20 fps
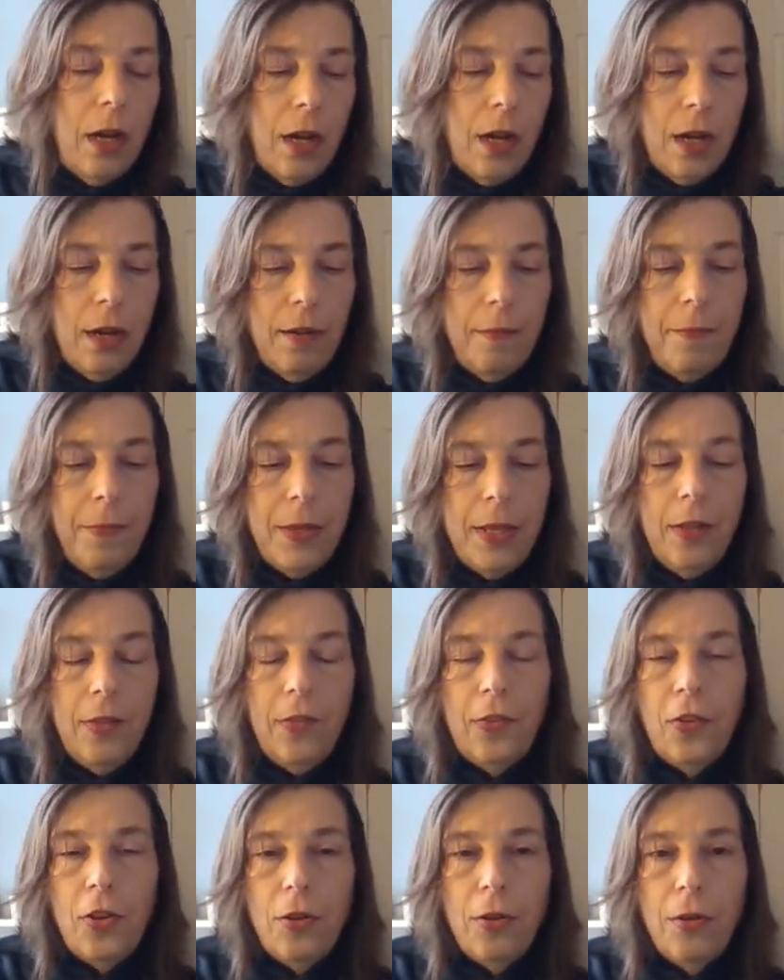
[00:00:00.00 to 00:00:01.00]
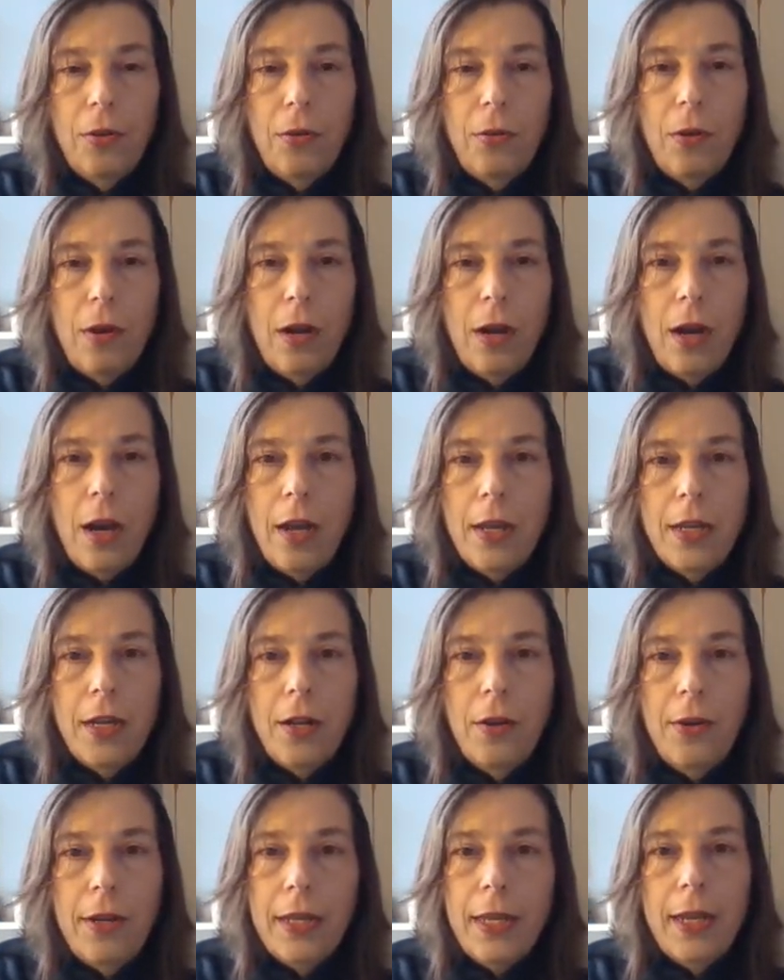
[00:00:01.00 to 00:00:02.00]
And so,
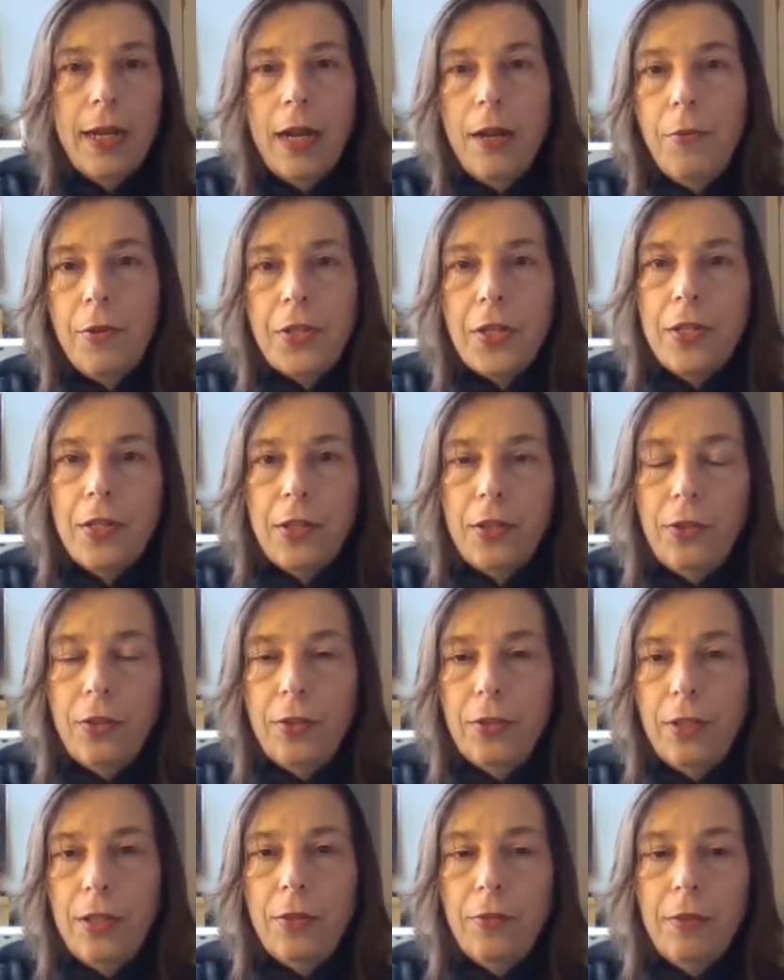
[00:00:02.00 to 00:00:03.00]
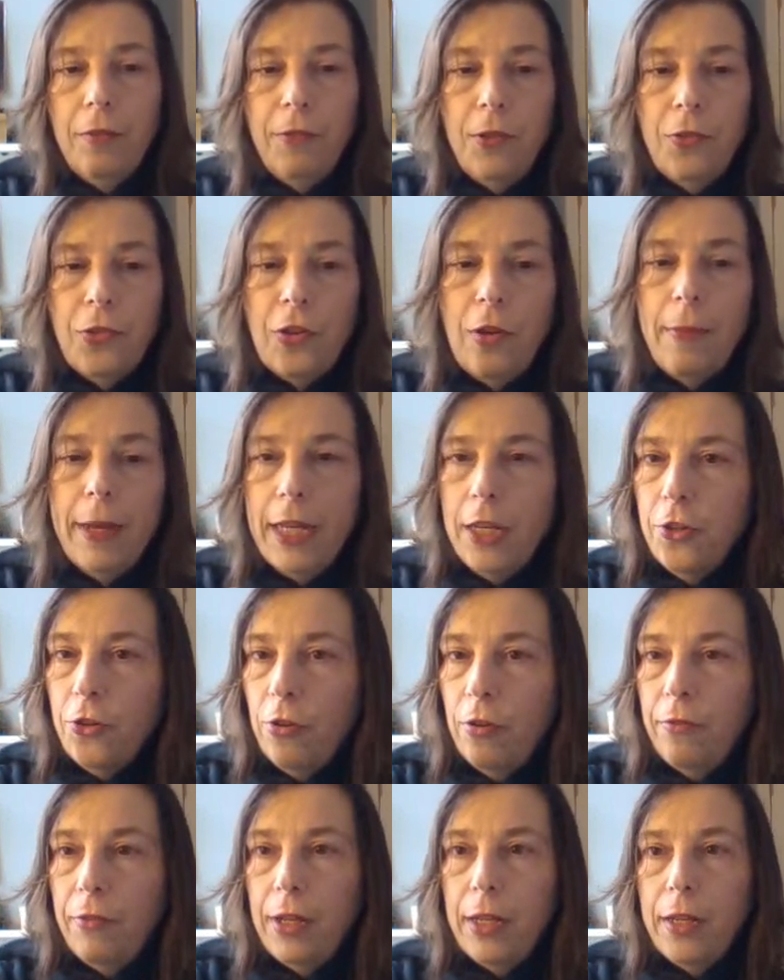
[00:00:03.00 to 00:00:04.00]
again, I wasn't, if you saw my
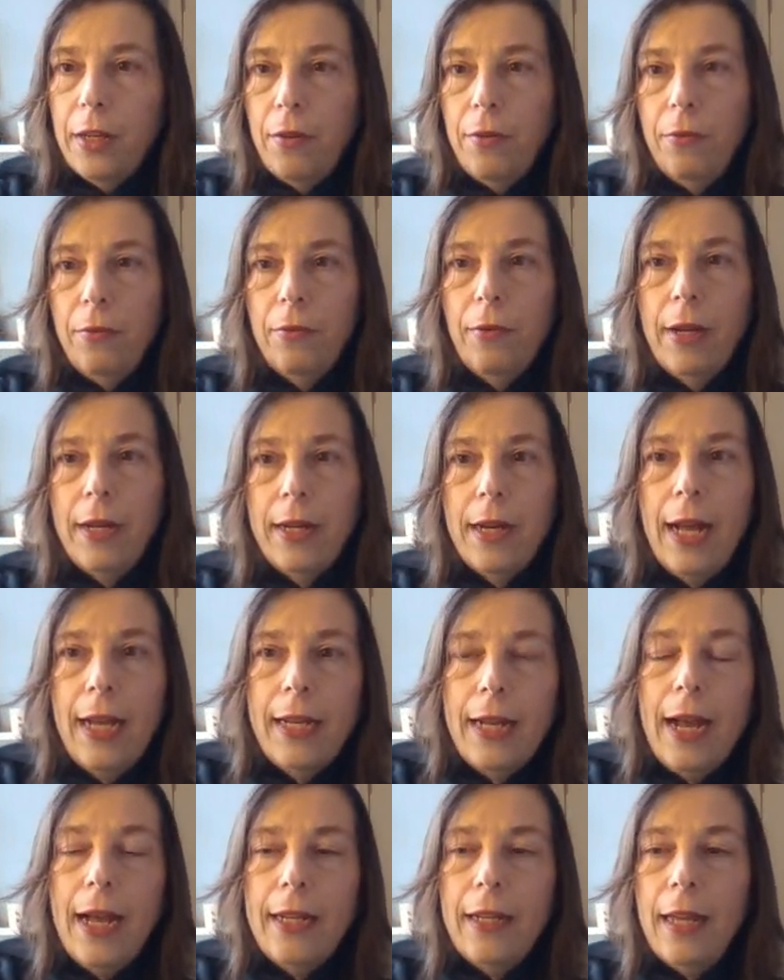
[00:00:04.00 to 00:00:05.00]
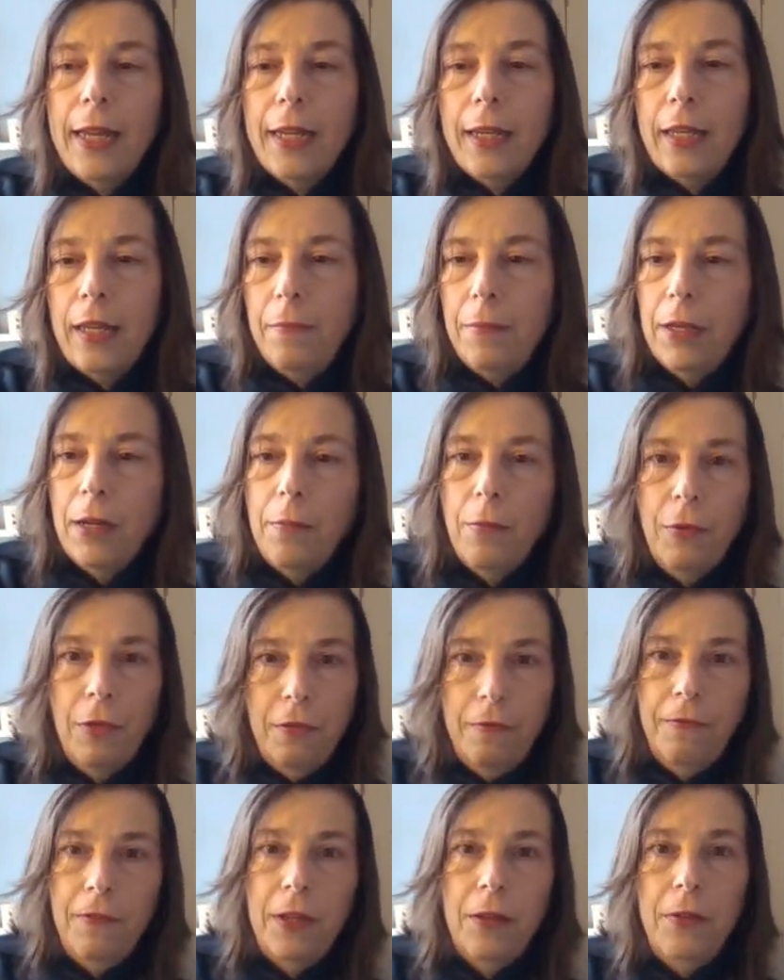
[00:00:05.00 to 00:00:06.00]
intro video, right, I like keeping up with
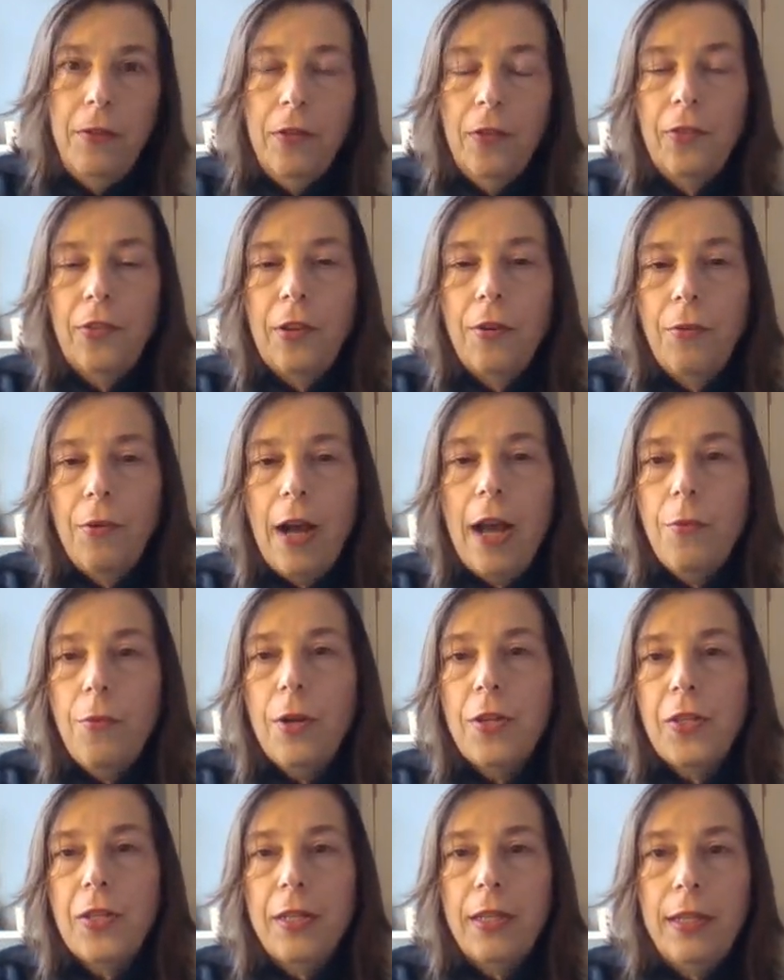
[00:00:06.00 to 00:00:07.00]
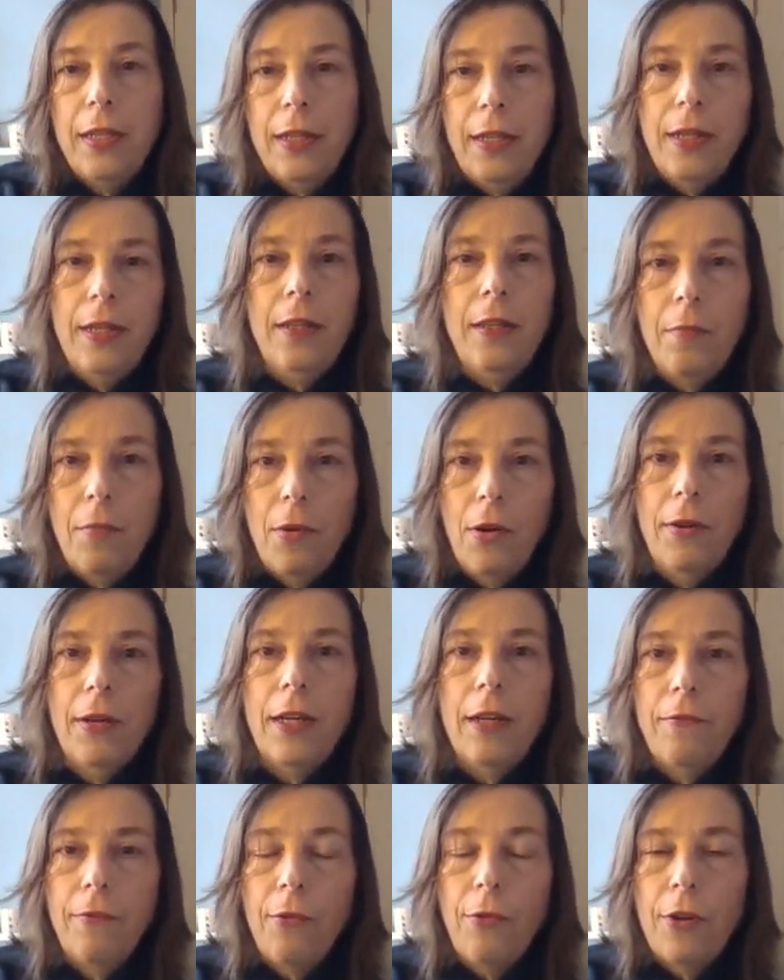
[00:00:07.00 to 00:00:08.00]
the field. So I wasn't in the
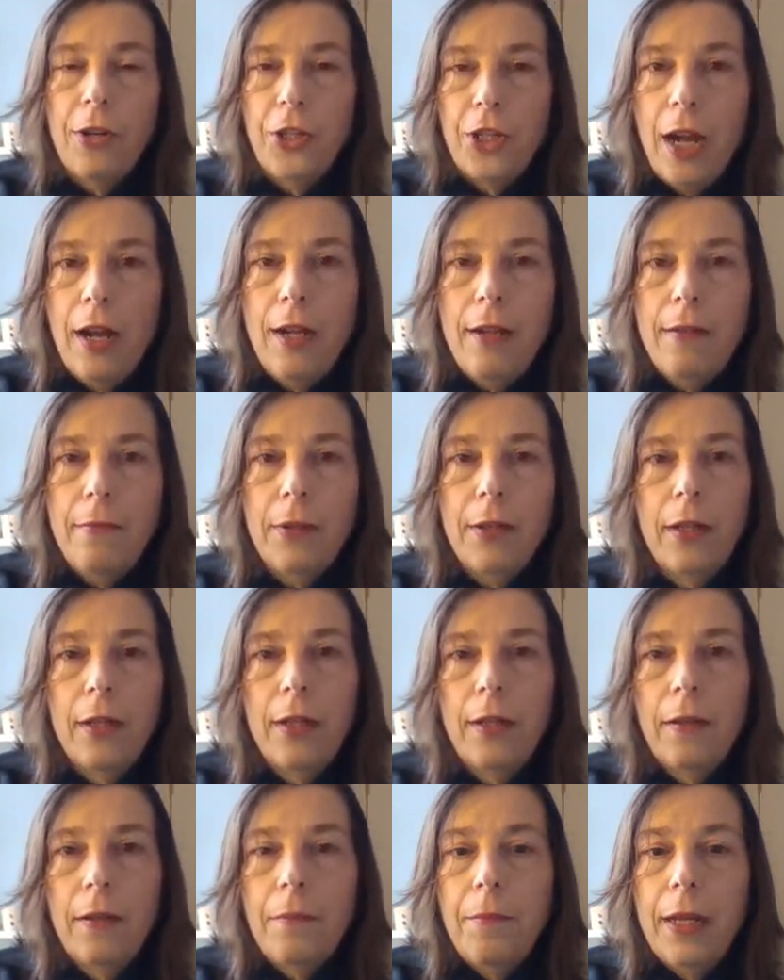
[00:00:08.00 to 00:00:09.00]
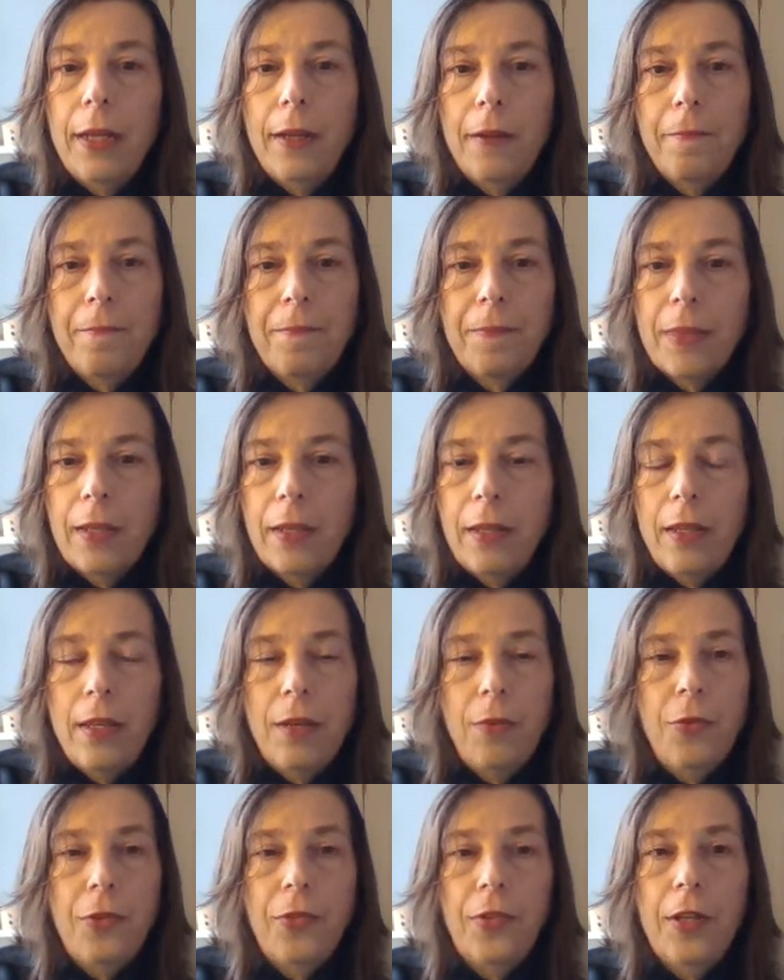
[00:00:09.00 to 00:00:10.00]
market for a job, but
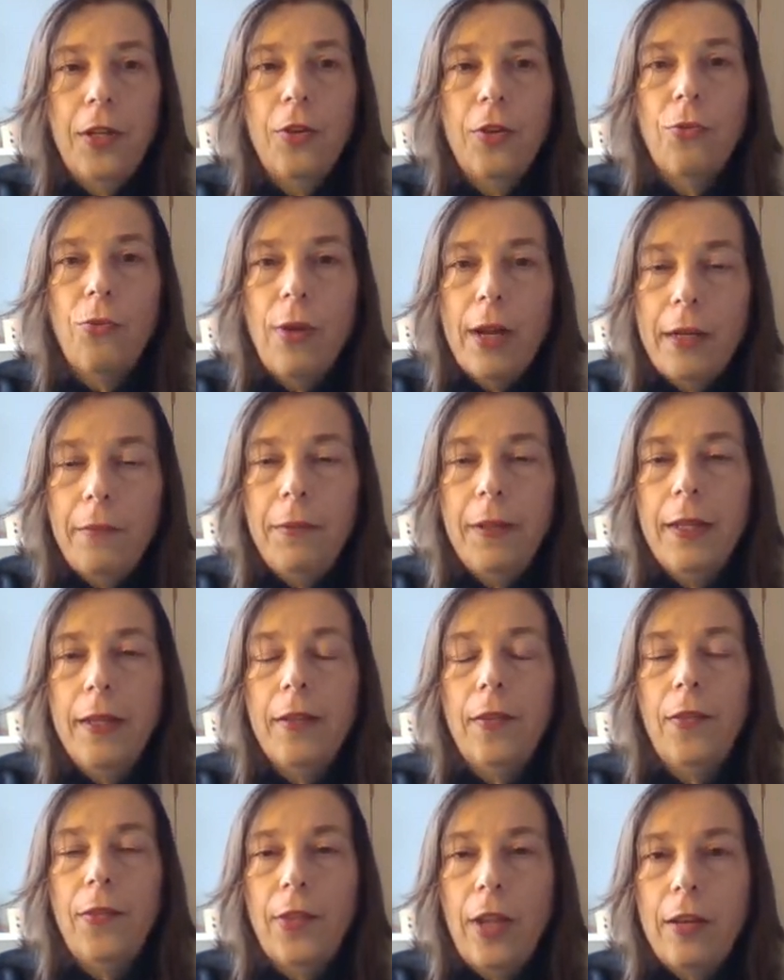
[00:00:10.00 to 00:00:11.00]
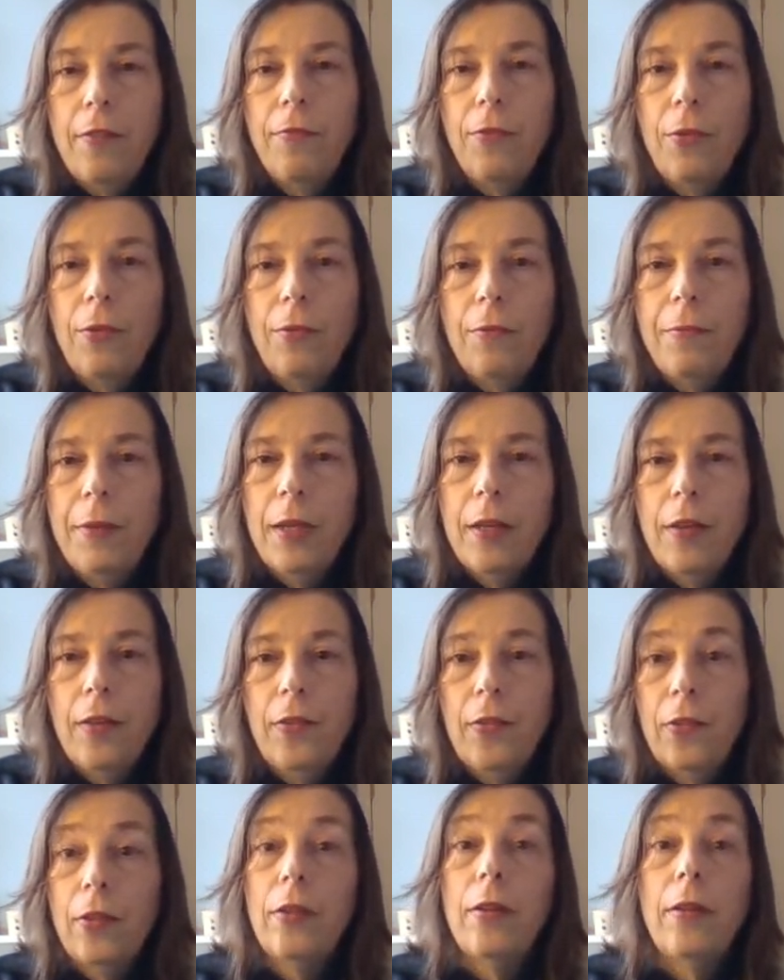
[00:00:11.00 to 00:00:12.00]
it was incredibly insightful
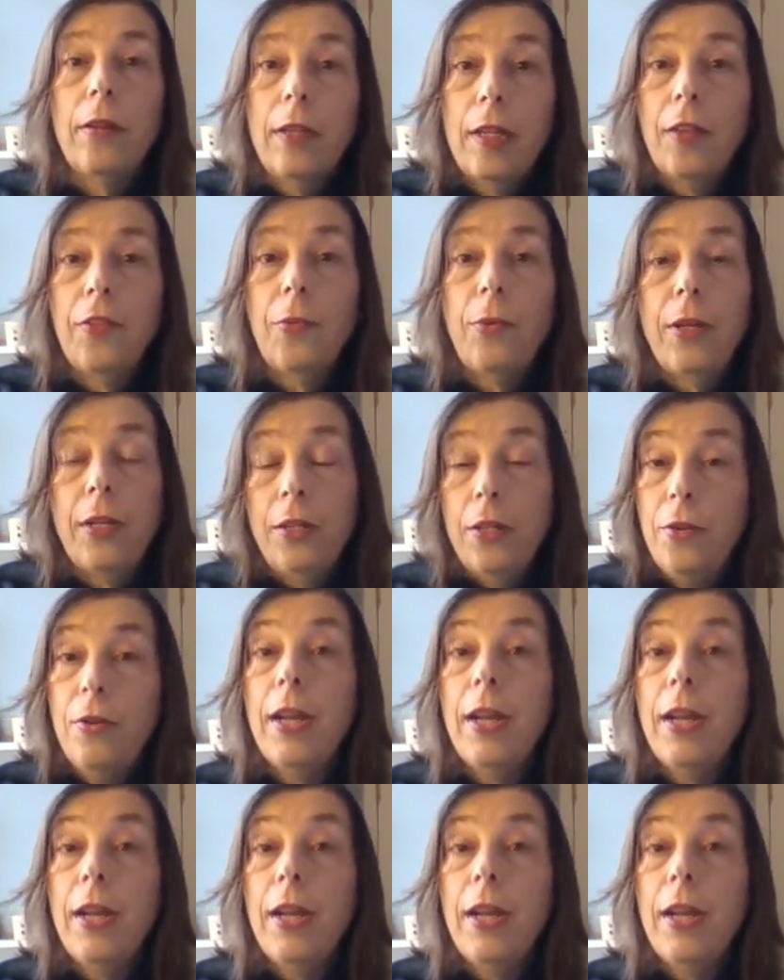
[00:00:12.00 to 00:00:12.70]
because guess what?